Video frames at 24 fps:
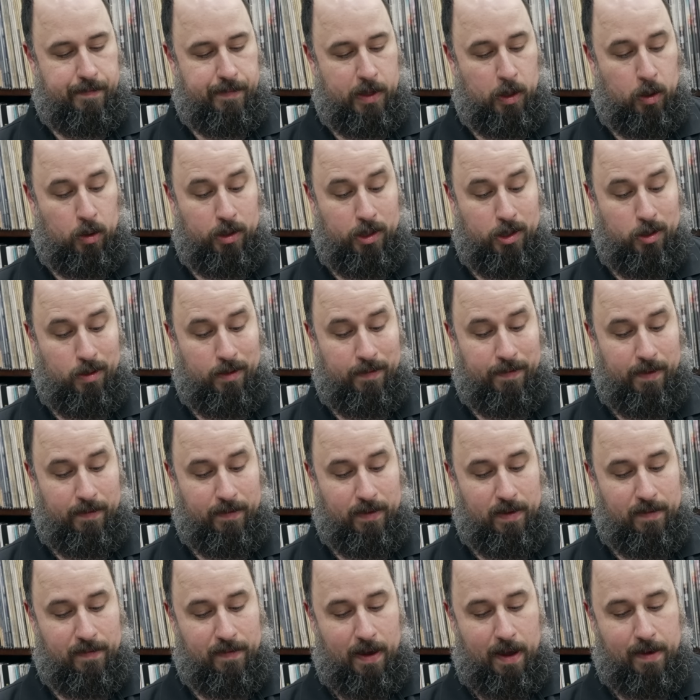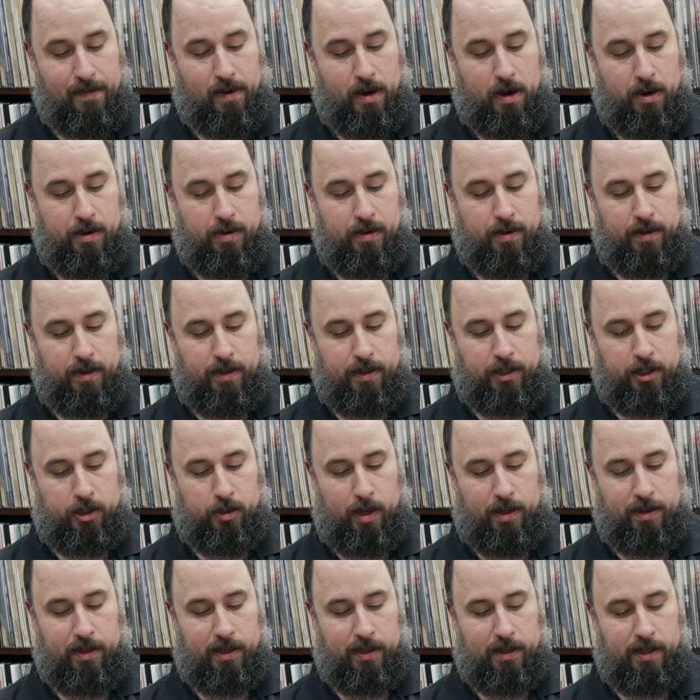they're only doing fifty-five hundred of these,
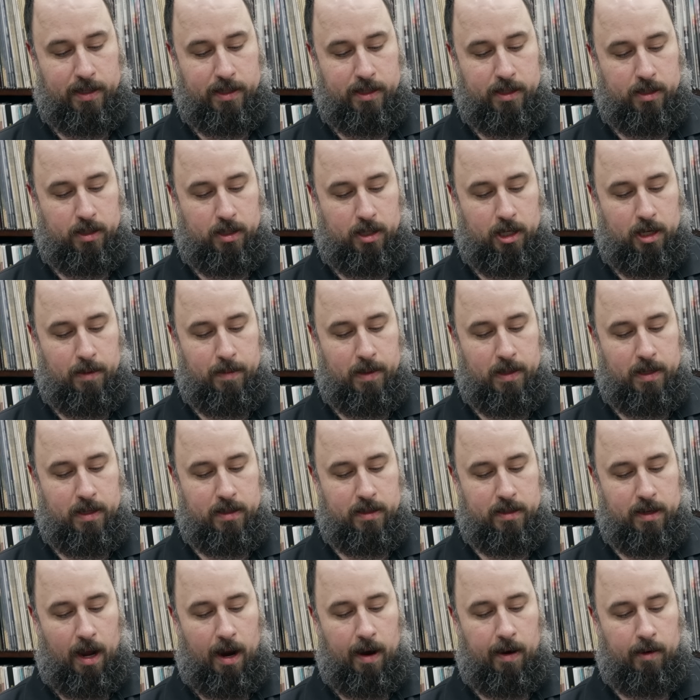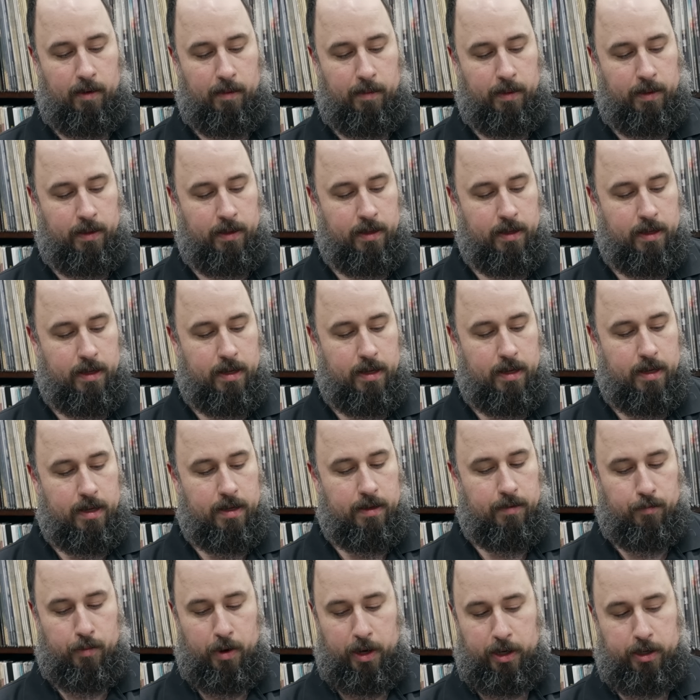so I think this is going to be desirable.
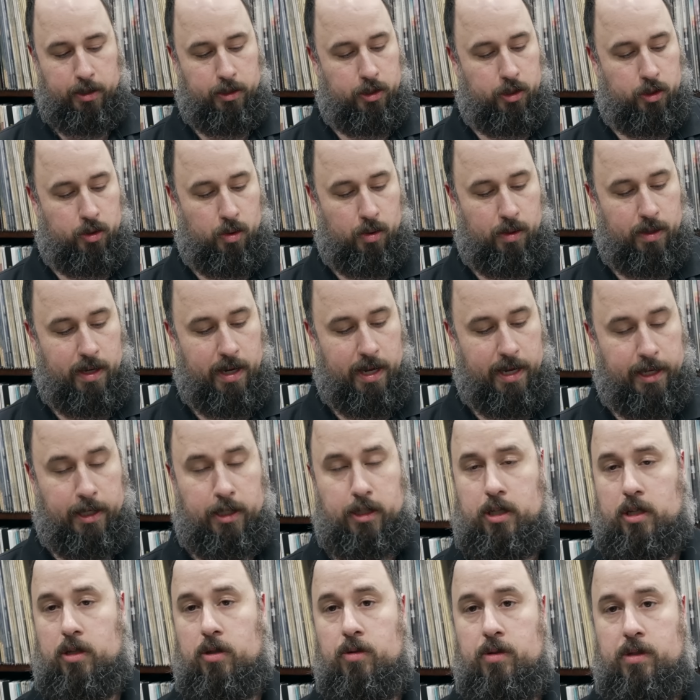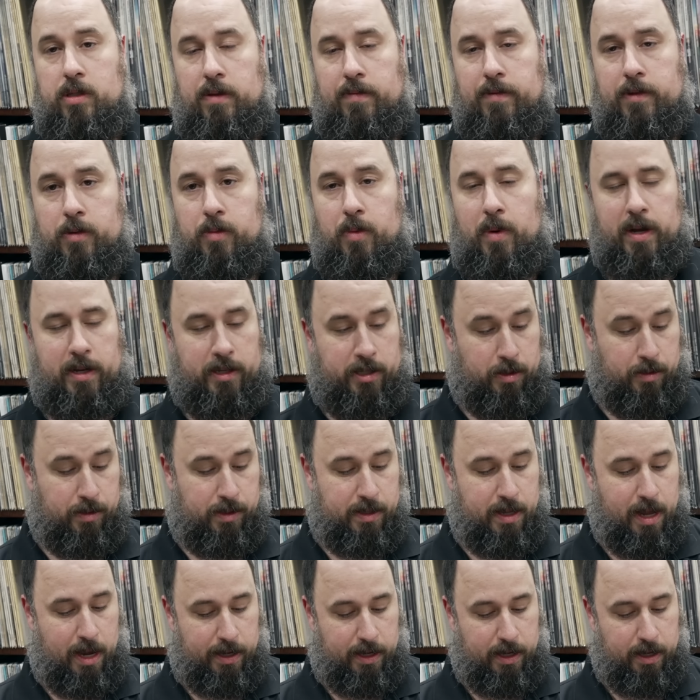Record Store Day exclusive as well, so
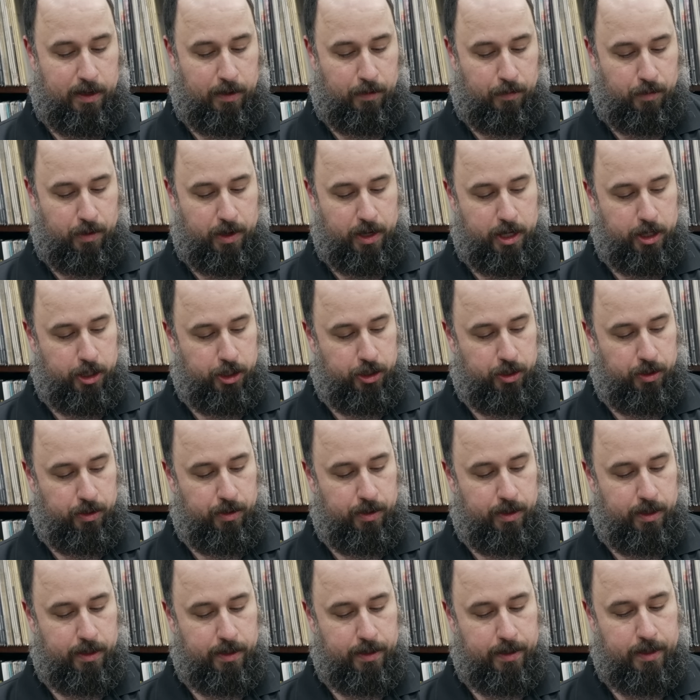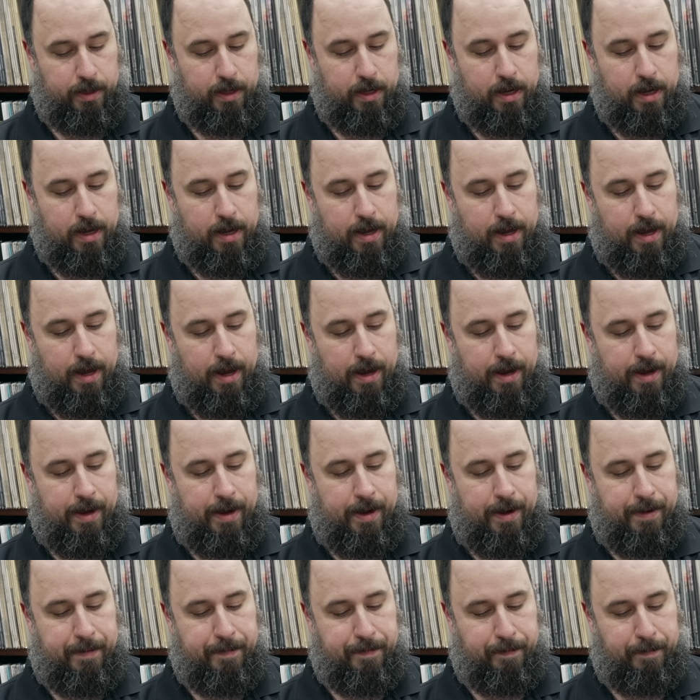it's not getting reissued.
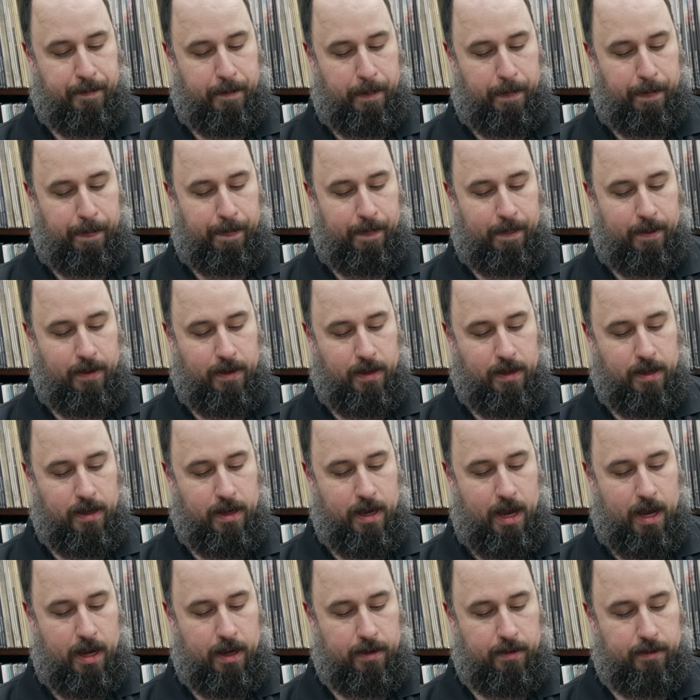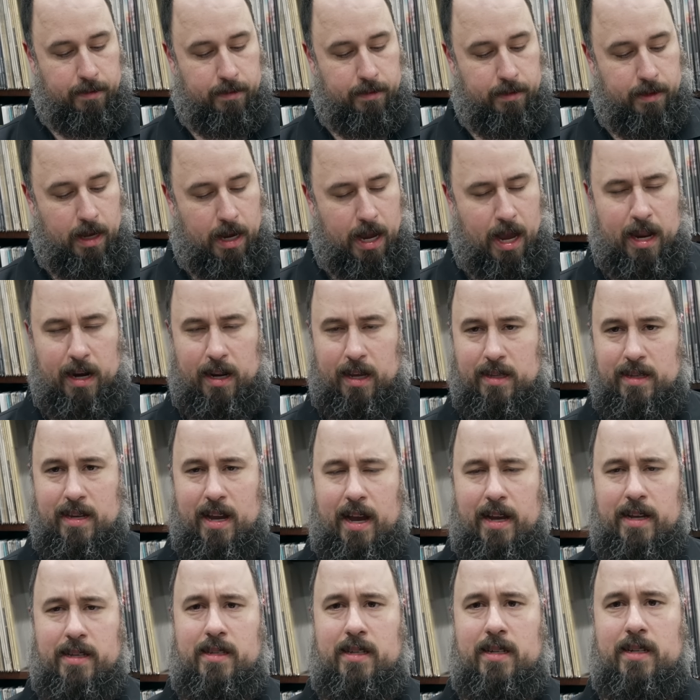Uh, yeah, it kind of
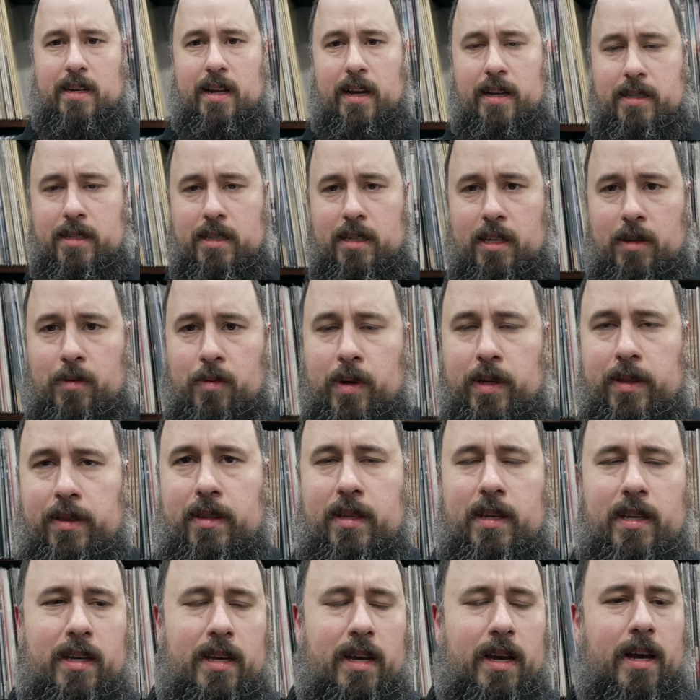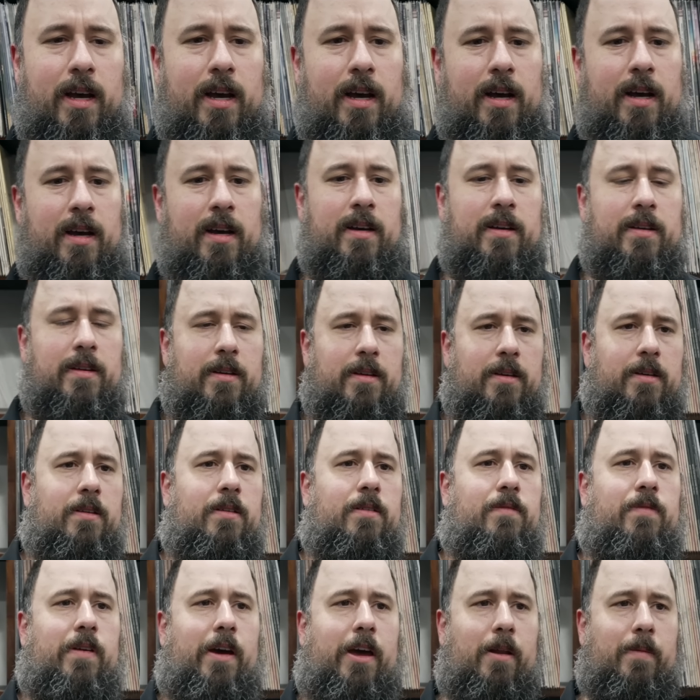ties in nicely with the uh,
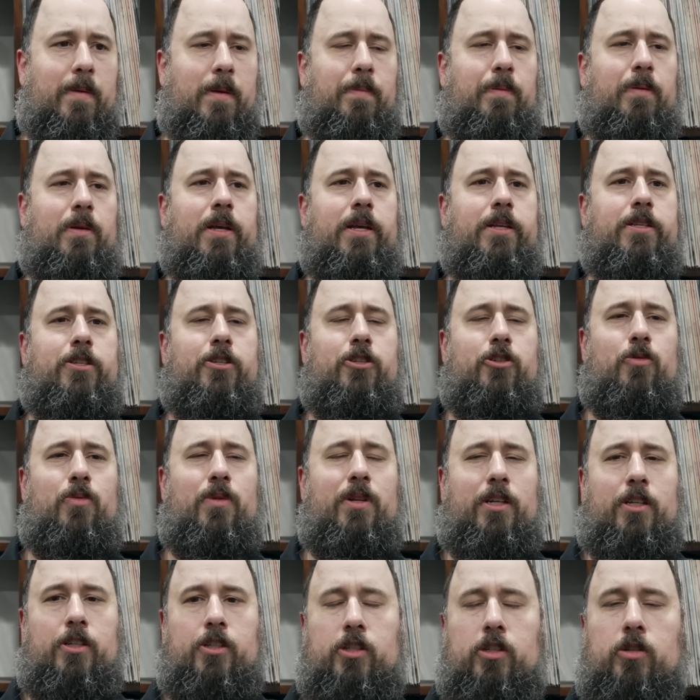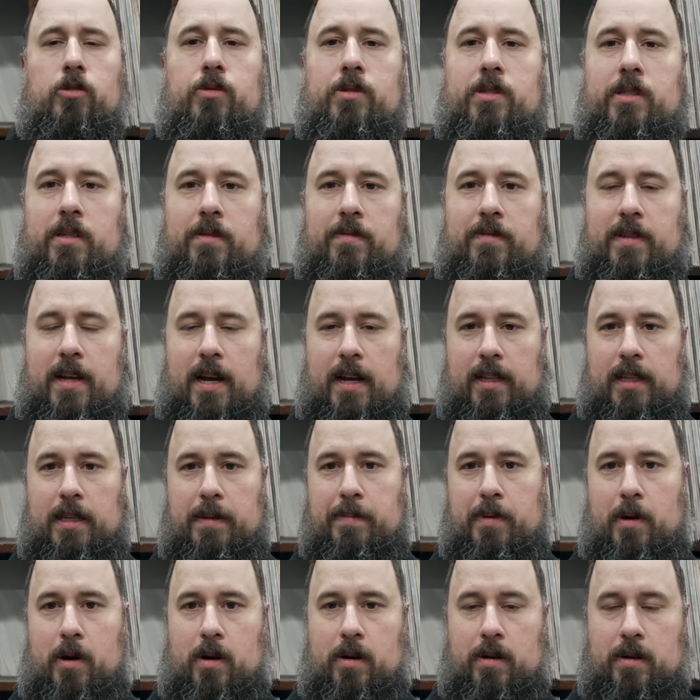Vinyl Me Please is doing exclusive Dolly
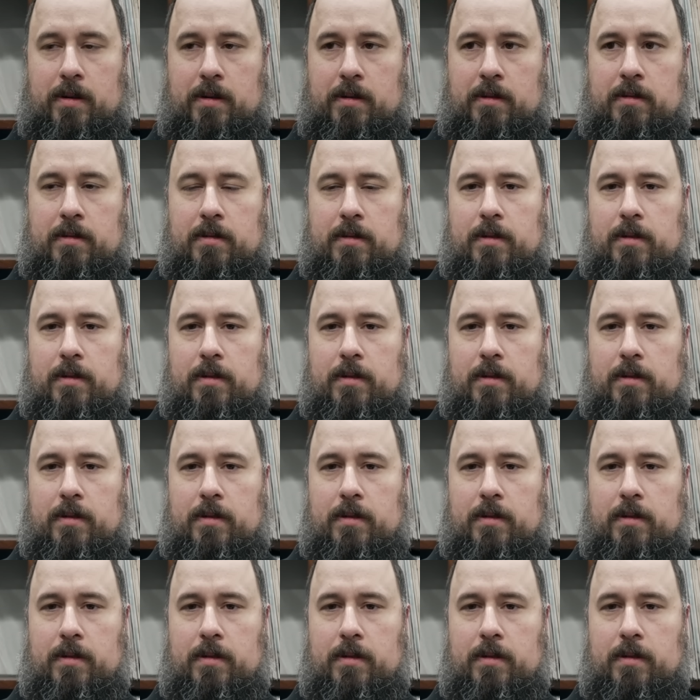Parton